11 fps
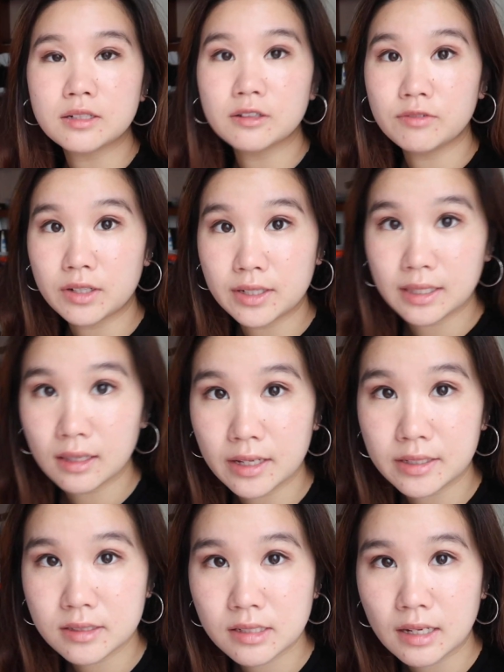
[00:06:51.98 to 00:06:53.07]
Did a very
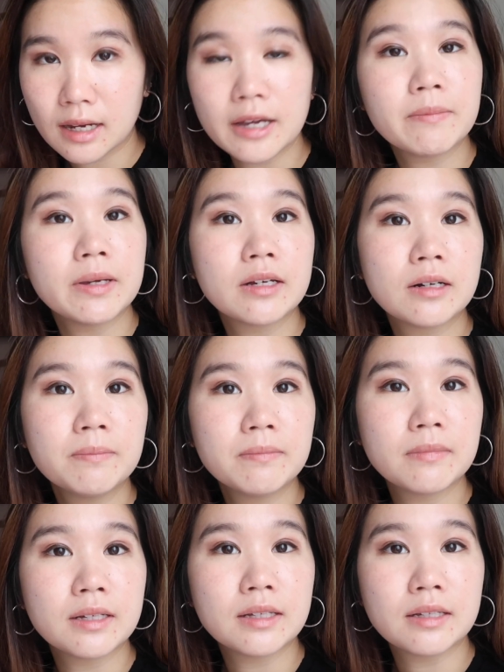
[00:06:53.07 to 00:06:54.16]
light eye makeup.
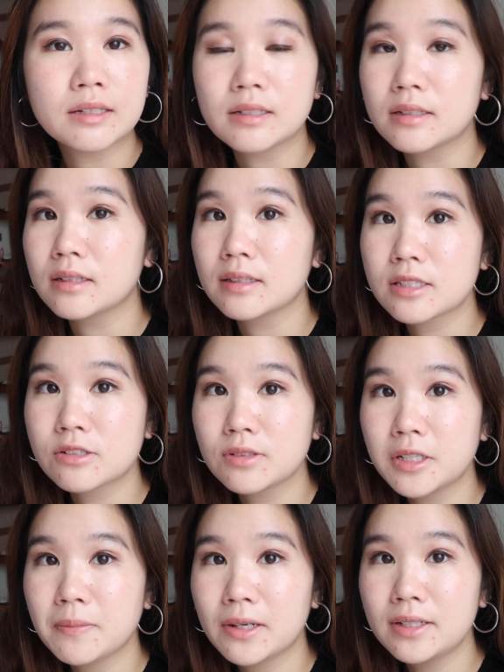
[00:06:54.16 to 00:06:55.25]
And that's
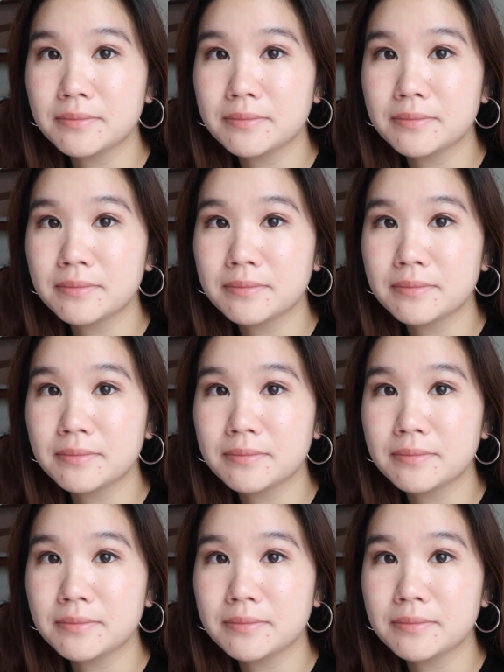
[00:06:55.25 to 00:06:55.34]
really about